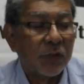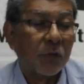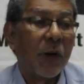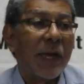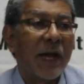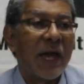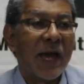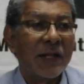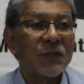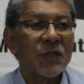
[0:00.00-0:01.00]
And I
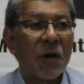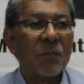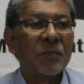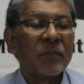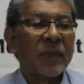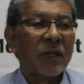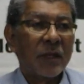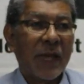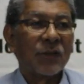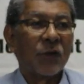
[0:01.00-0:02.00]
had some
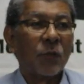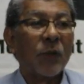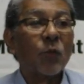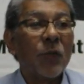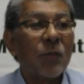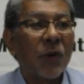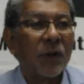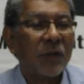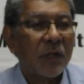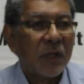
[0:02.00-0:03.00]
connection with
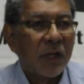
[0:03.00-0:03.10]
Reaper